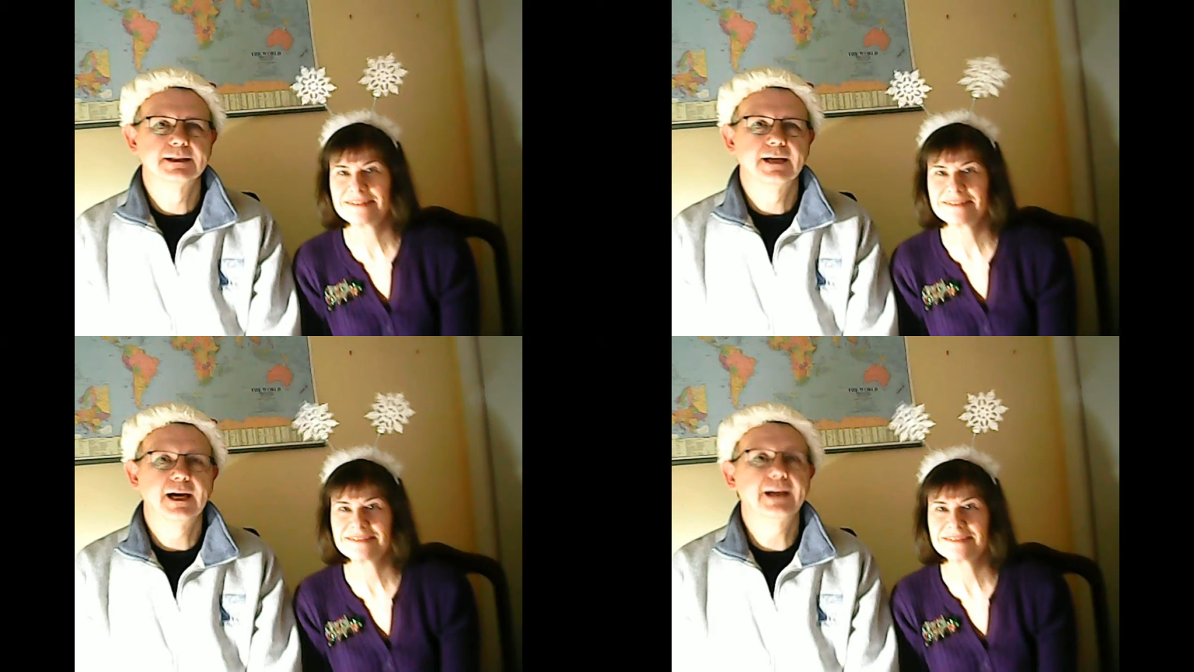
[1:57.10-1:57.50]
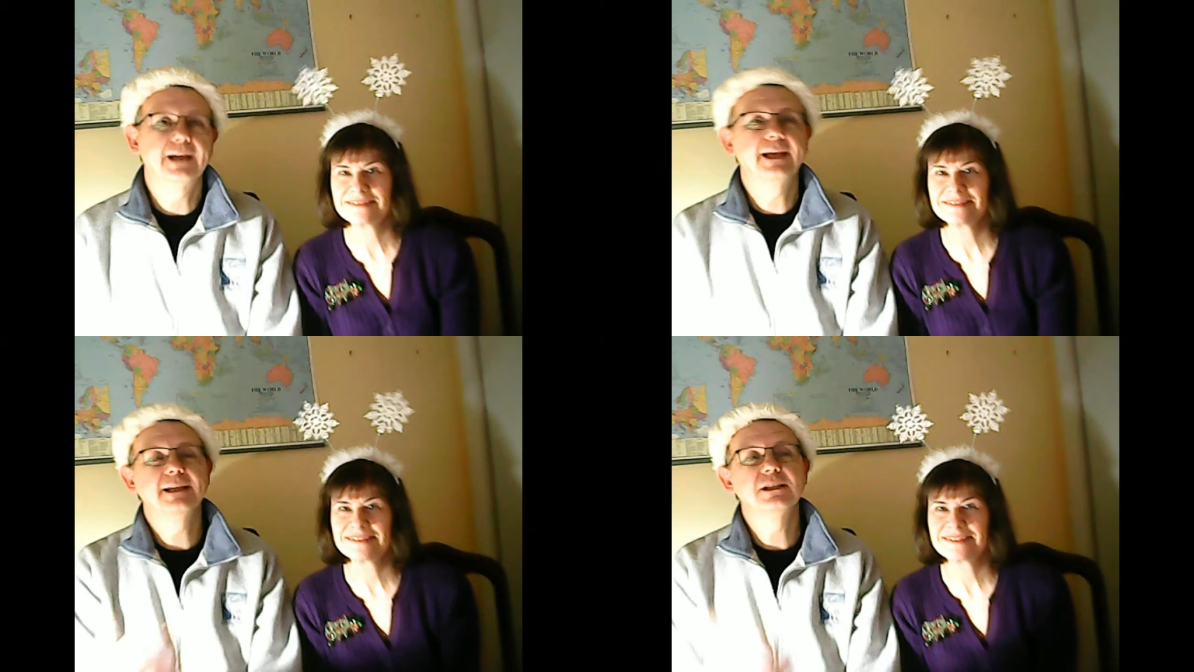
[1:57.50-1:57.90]
Speaker 1: And then
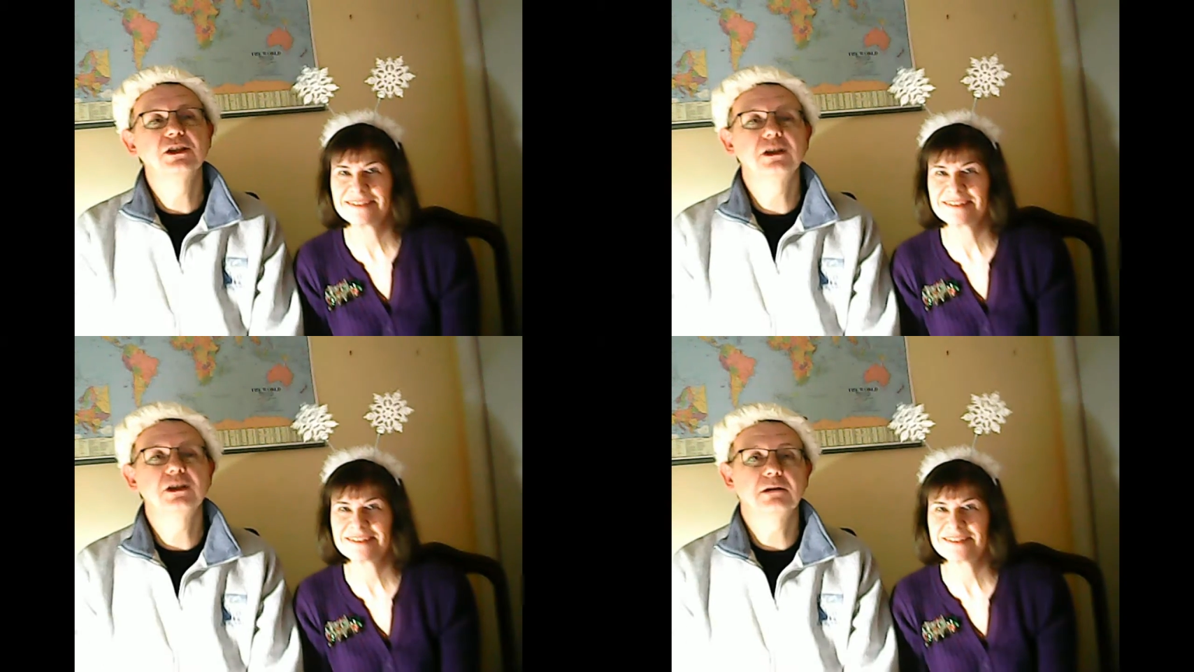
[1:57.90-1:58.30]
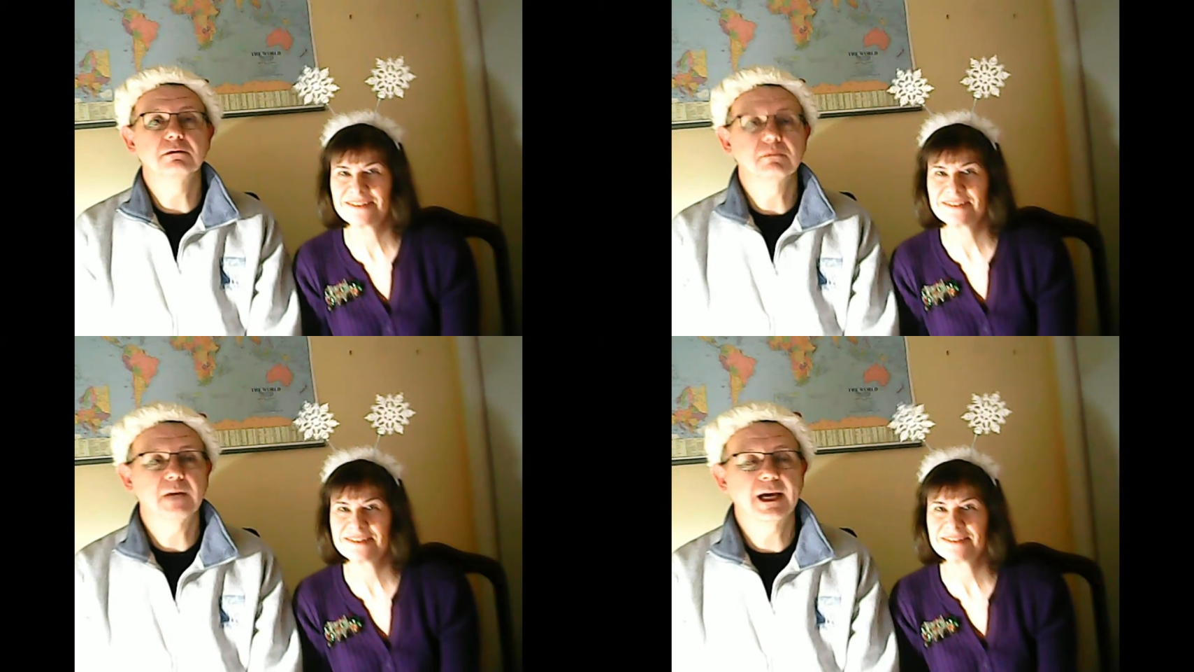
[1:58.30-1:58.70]
in June,
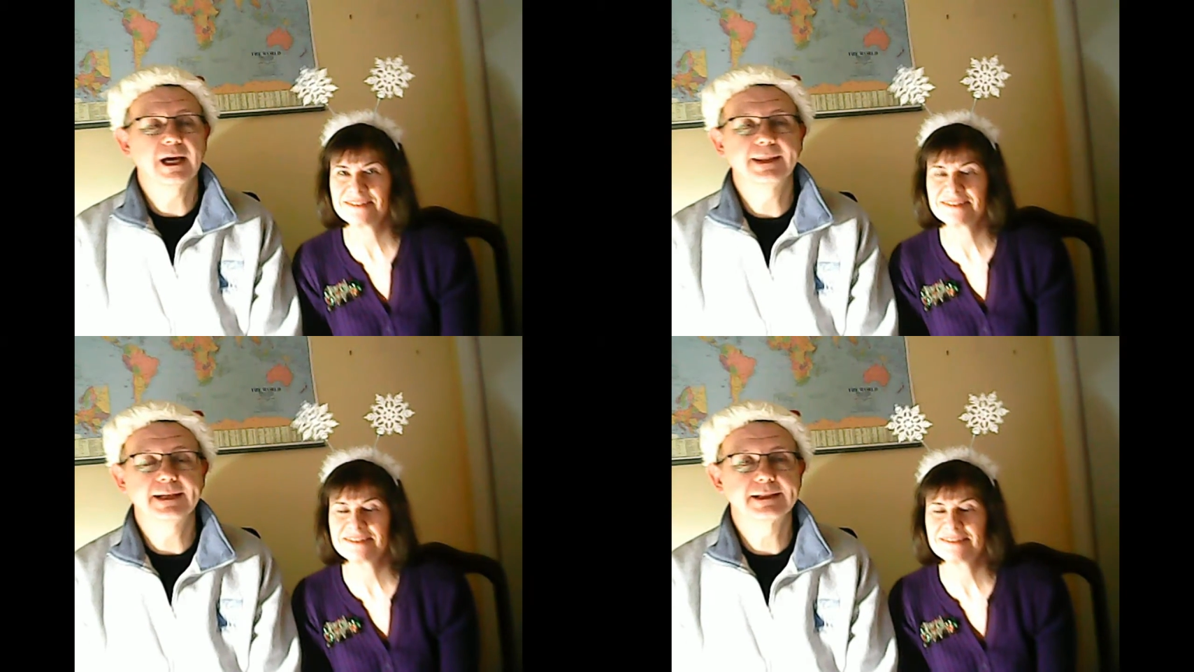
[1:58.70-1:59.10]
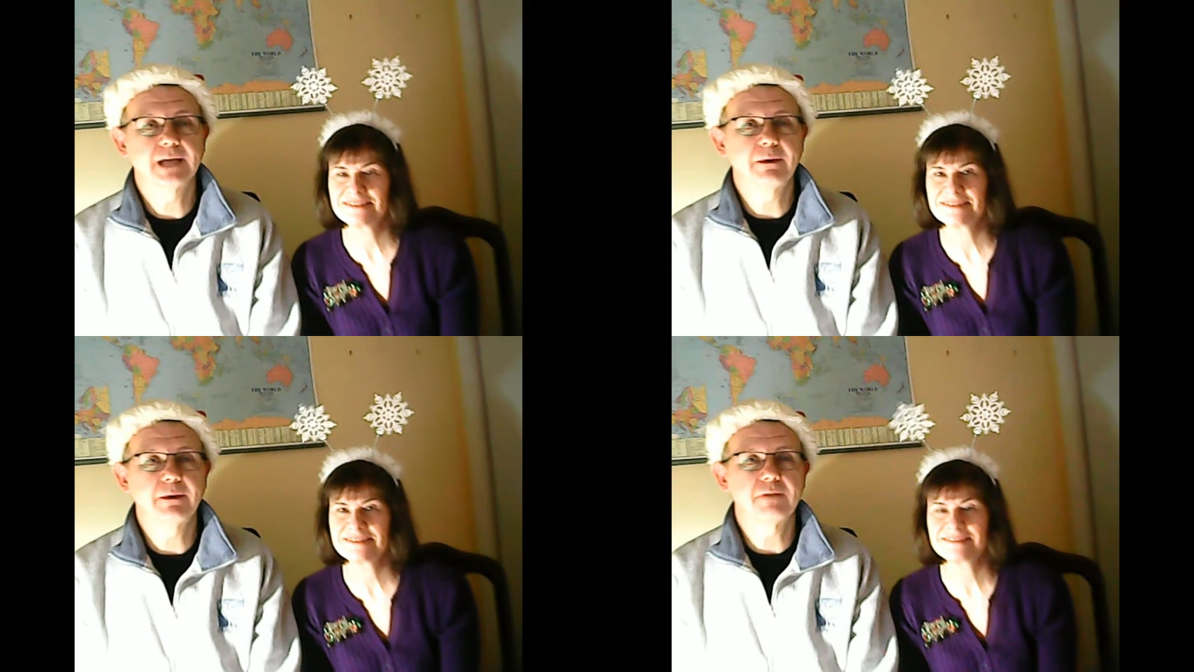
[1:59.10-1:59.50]
we had the
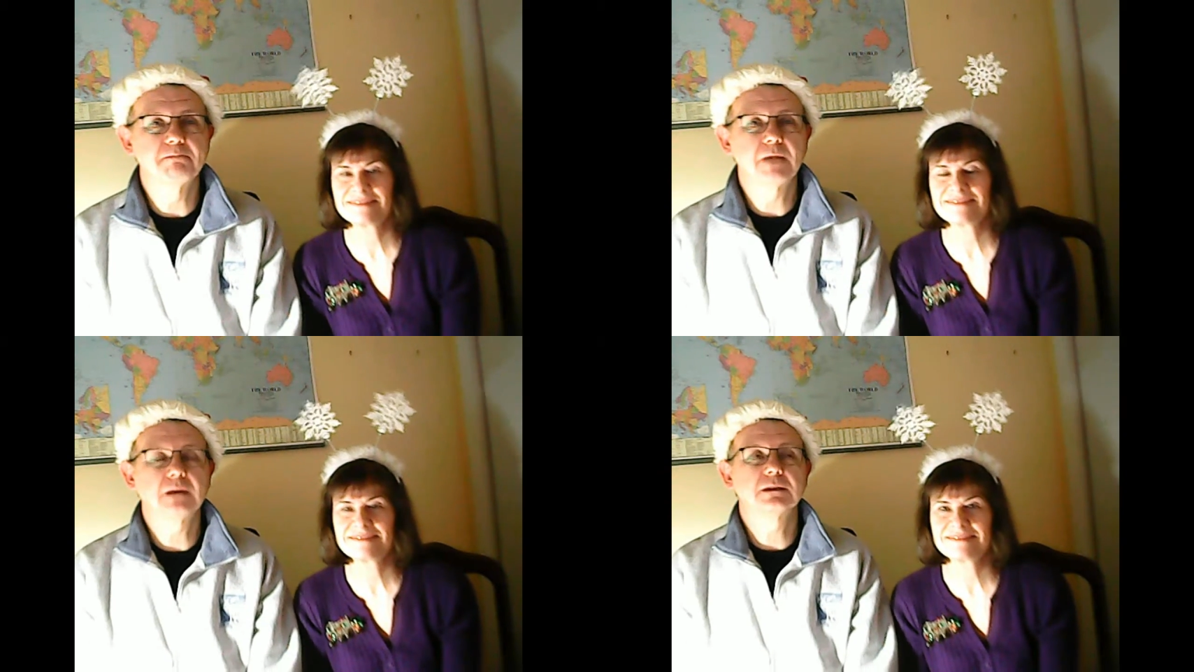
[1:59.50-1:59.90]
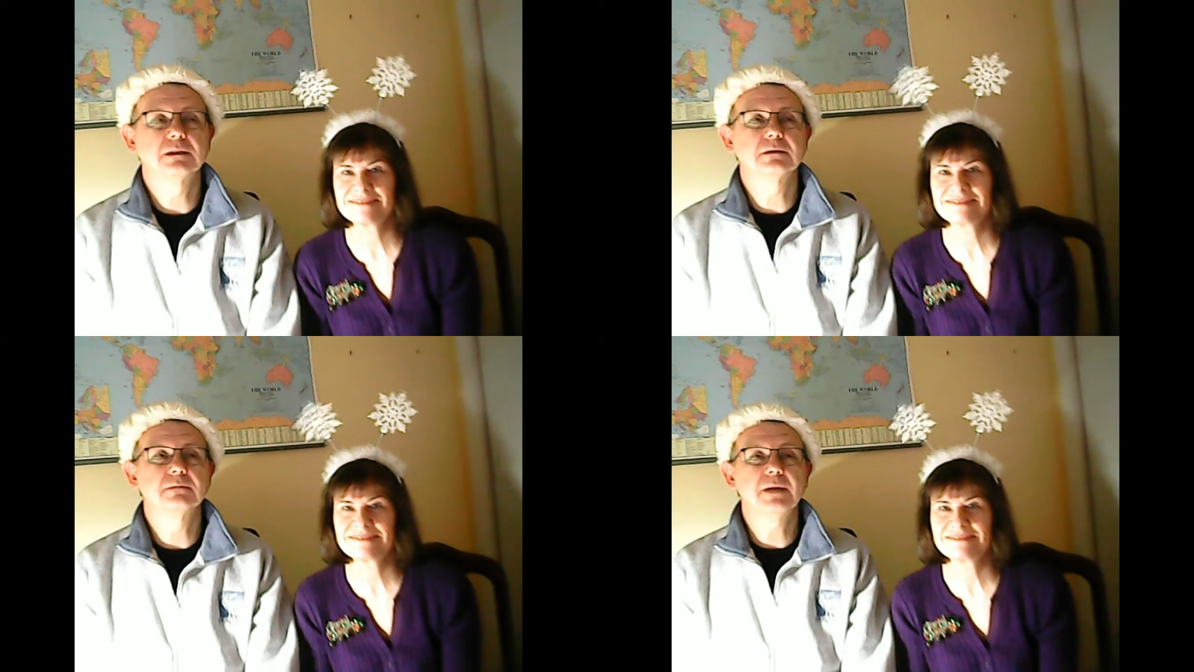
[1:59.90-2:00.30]
excitement of
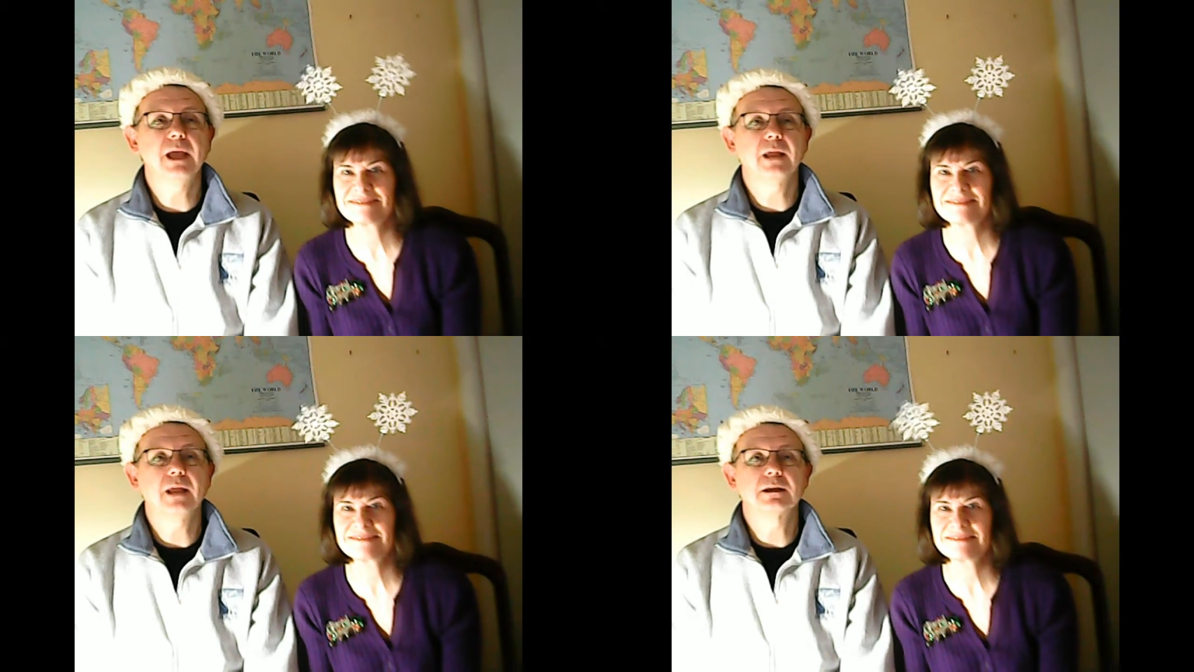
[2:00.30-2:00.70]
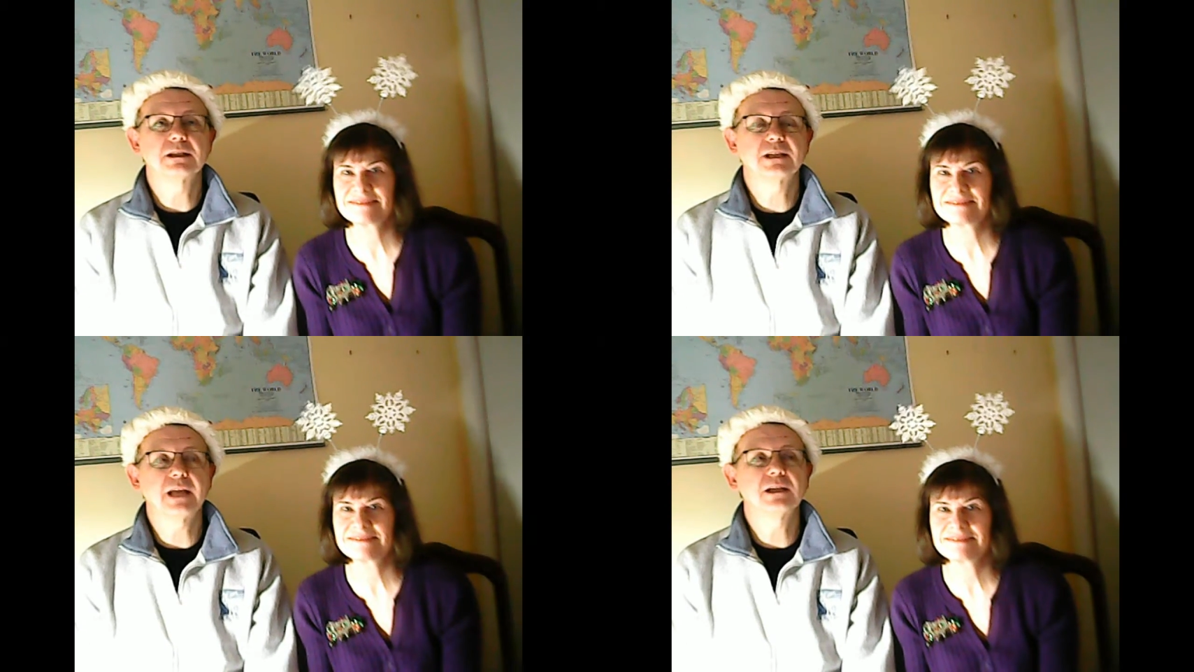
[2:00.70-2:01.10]
Moncton being the
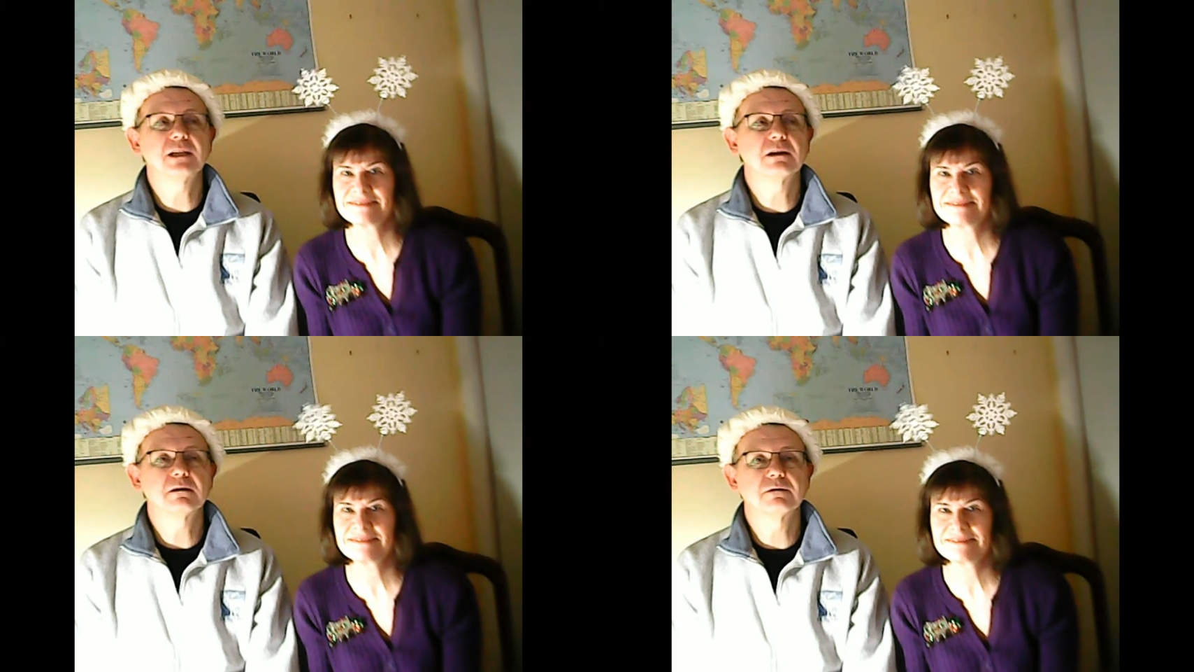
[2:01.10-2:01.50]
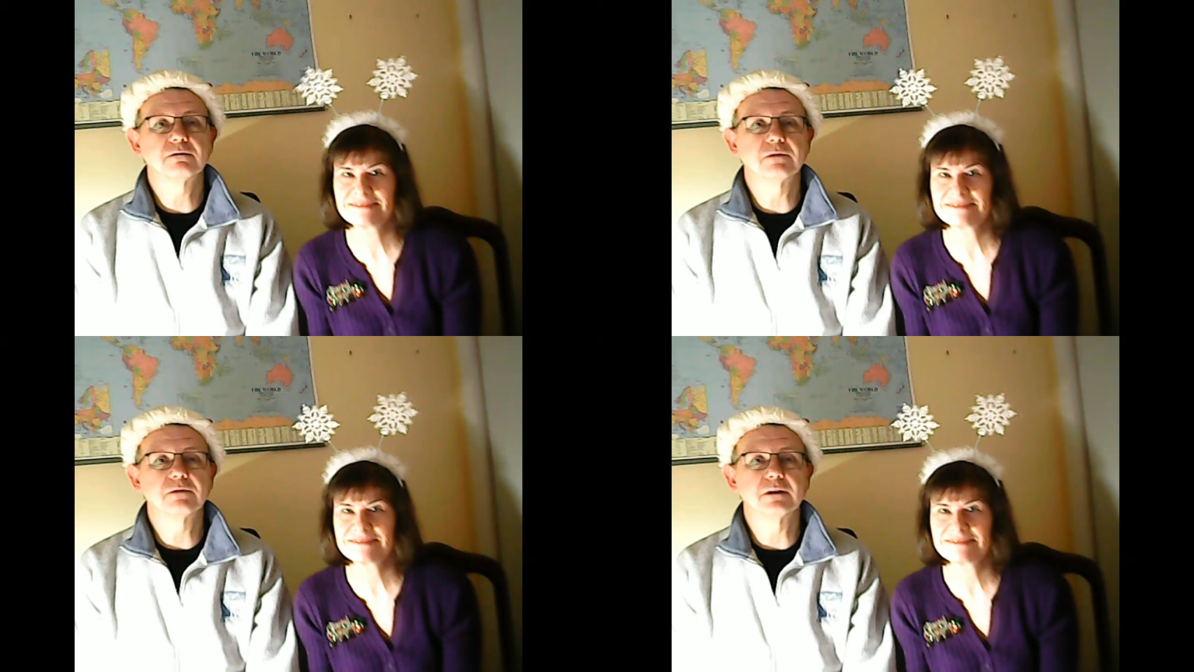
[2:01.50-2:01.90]
centre of
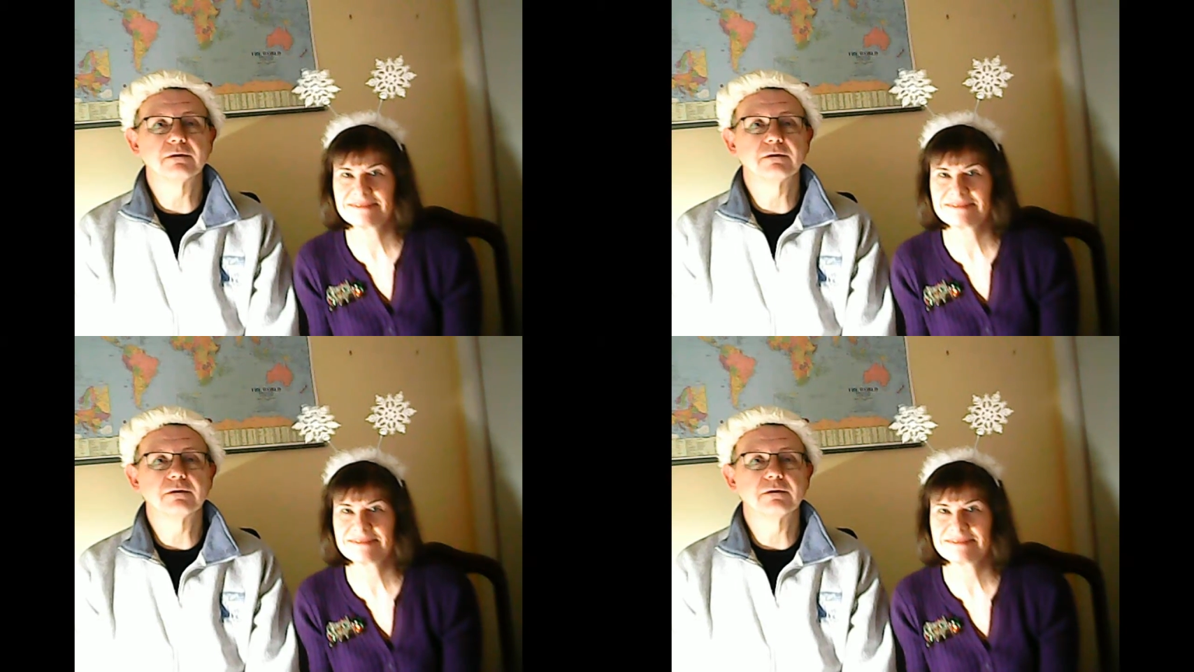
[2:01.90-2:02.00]
the, the